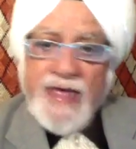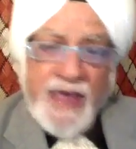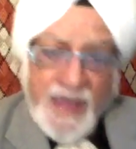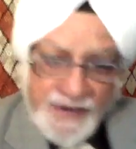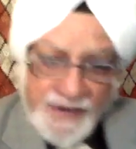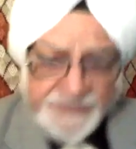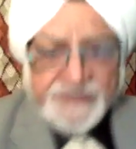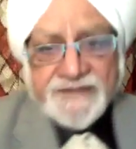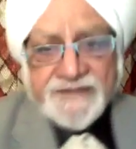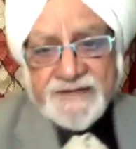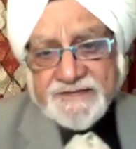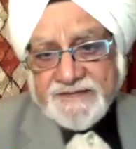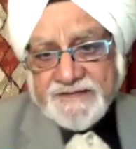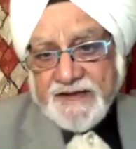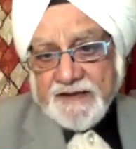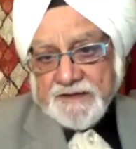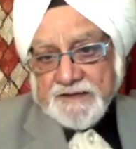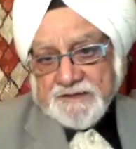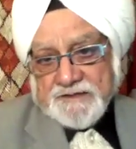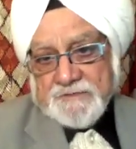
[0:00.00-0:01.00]
Another
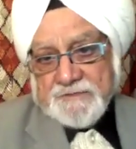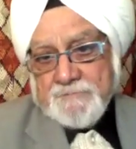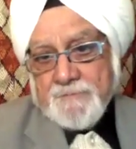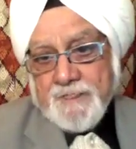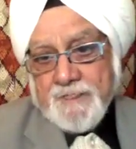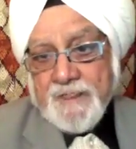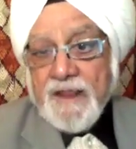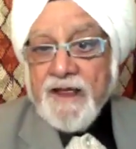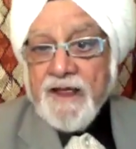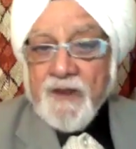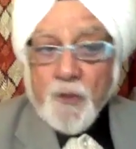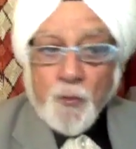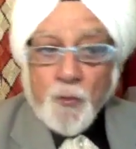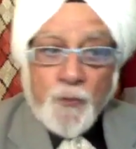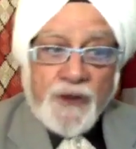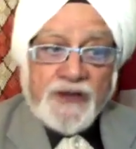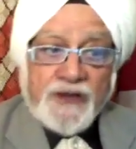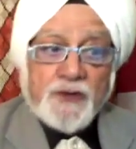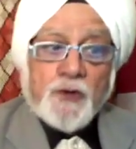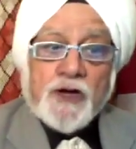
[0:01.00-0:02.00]
thing,
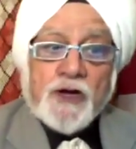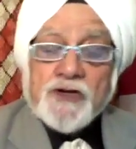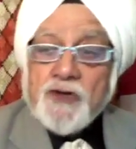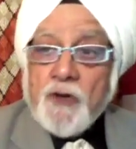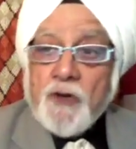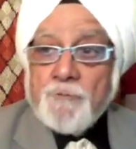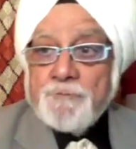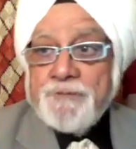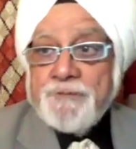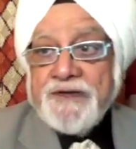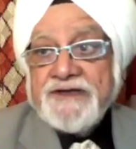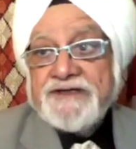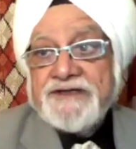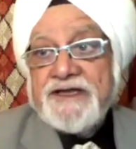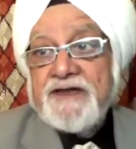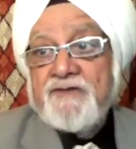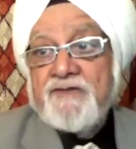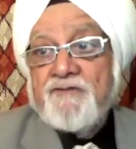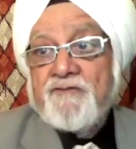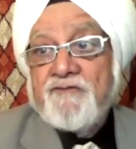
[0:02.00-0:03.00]
when you are
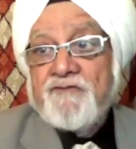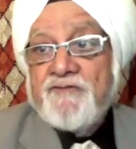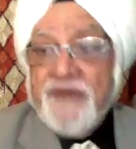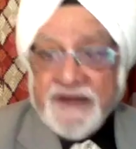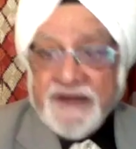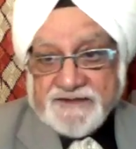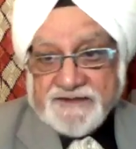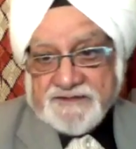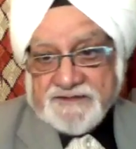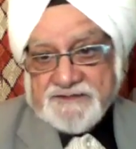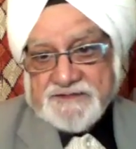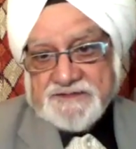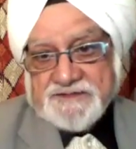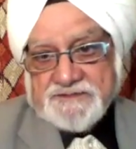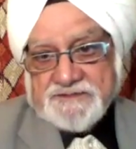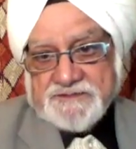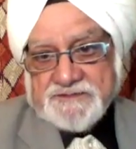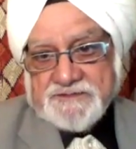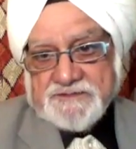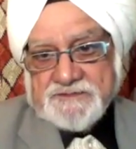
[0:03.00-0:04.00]
competing with
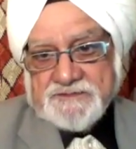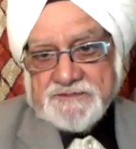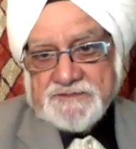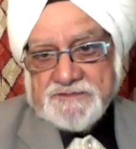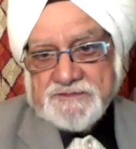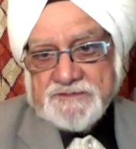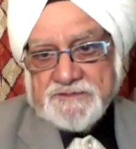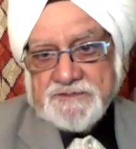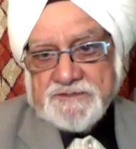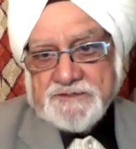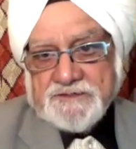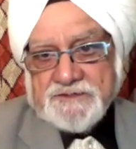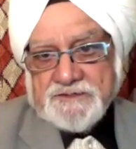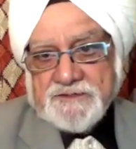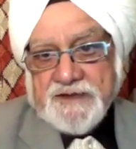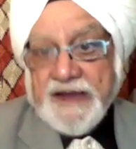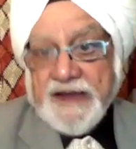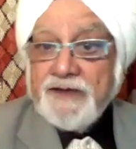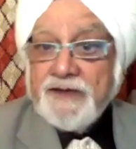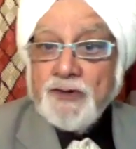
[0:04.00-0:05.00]

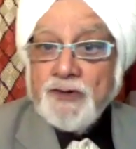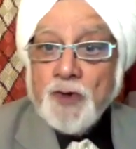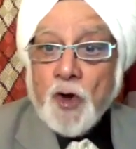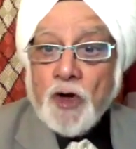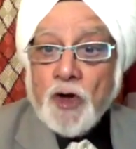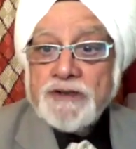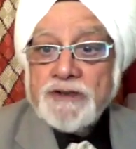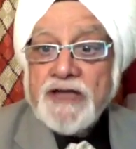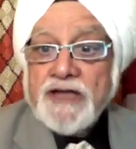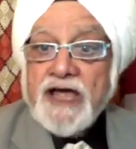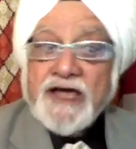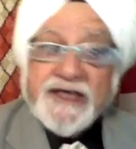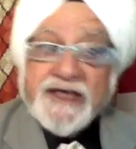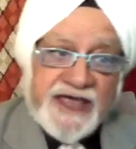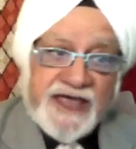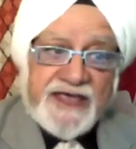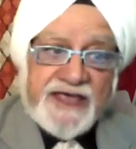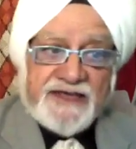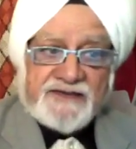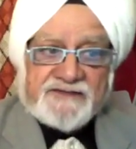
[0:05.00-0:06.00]
and not
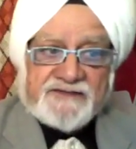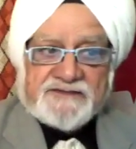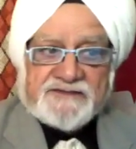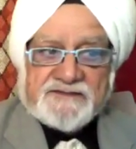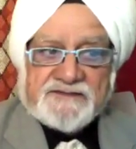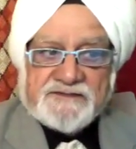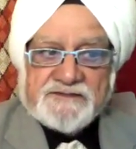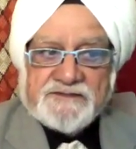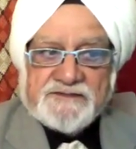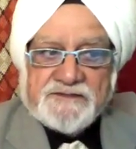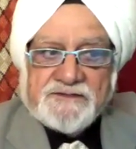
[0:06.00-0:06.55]
against,